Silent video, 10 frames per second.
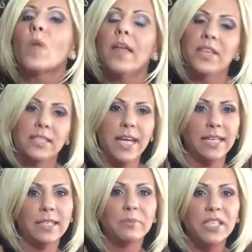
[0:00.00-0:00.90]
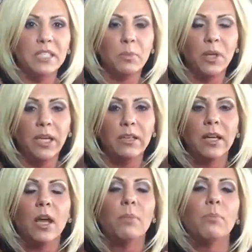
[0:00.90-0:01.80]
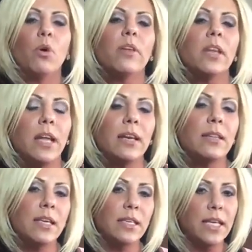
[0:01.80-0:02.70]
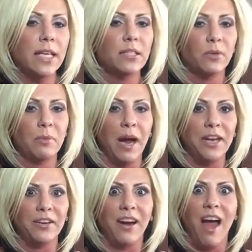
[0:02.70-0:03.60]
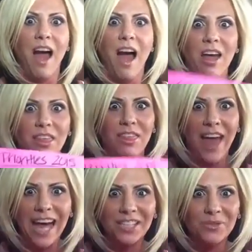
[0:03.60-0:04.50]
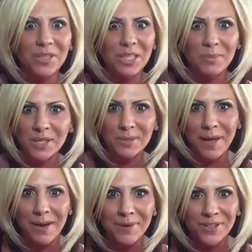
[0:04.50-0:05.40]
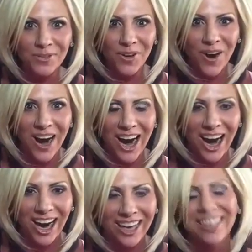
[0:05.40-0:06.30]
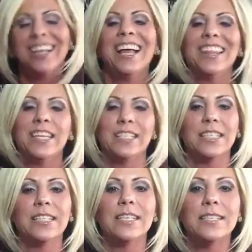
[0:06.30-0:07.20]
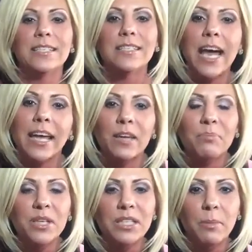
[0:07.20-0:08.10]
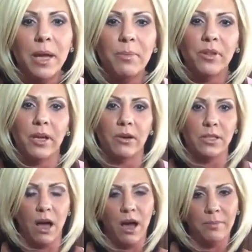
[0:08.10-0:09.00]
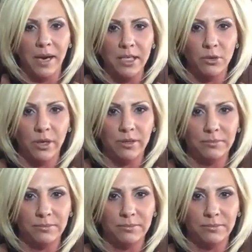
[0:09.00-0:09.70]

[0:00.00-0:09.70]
This takes some discipline. But more than anything, it takes a reminder. That's what this piece of paper is for. This is the second piece of paper that goes on my door.